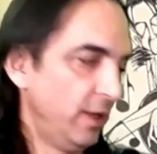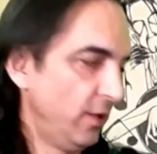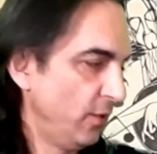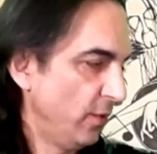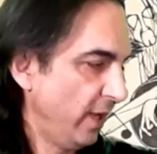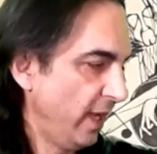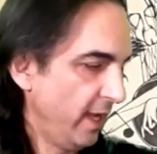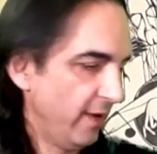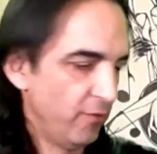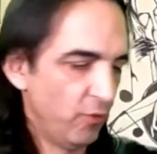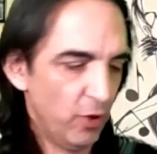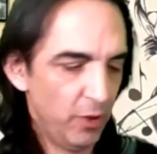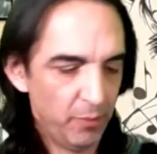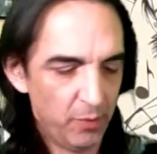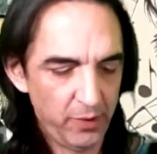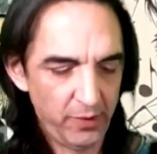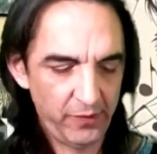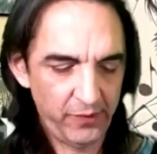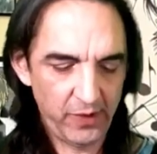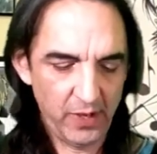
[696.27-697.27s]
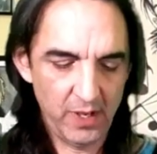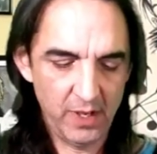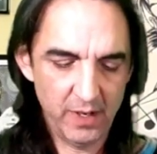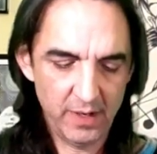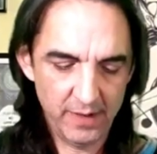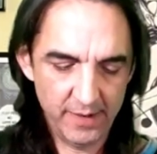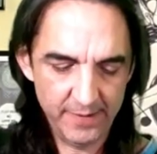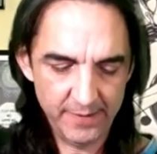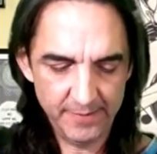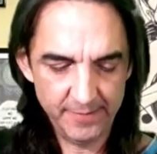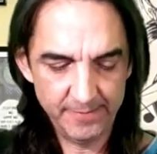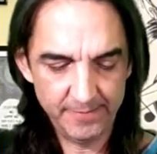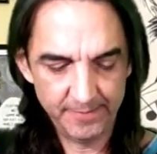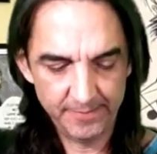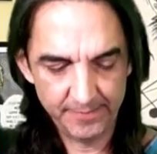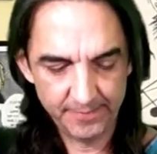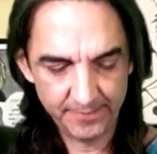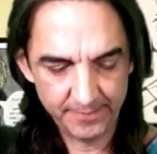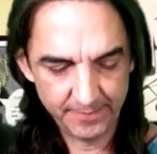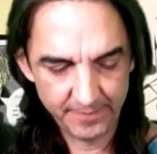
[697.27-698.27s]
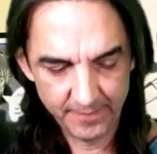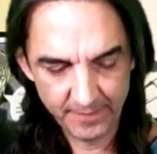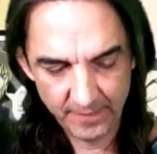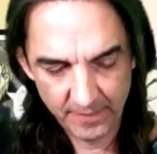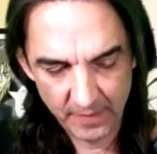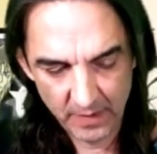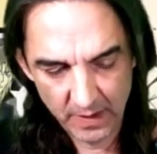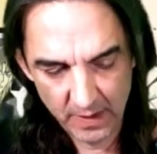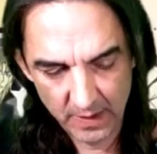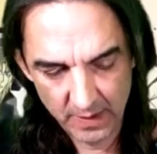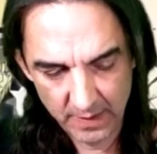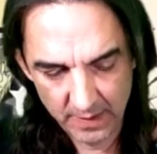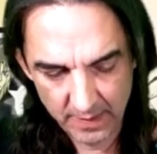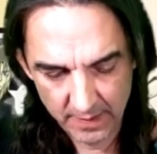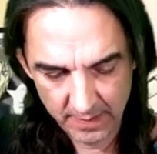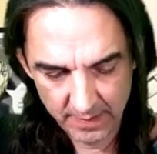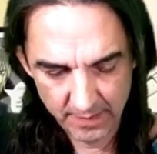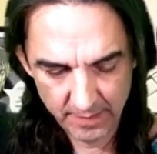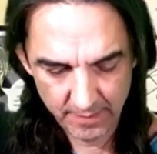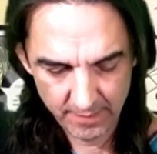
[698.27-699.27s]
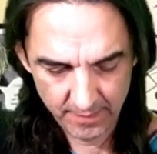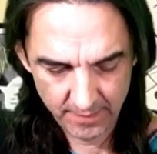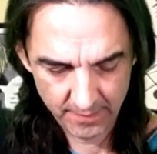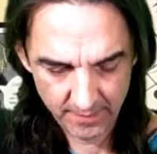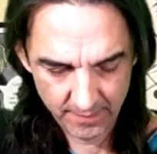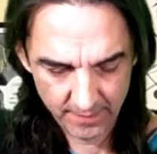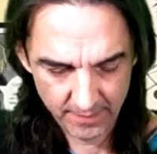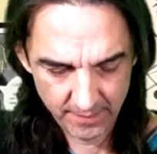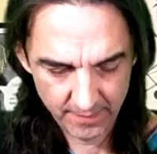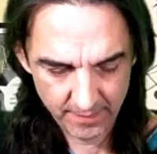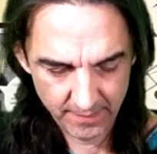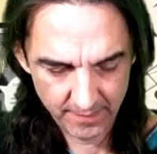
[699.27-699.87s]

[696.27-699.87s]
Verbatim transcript: I have one more song? Got one more.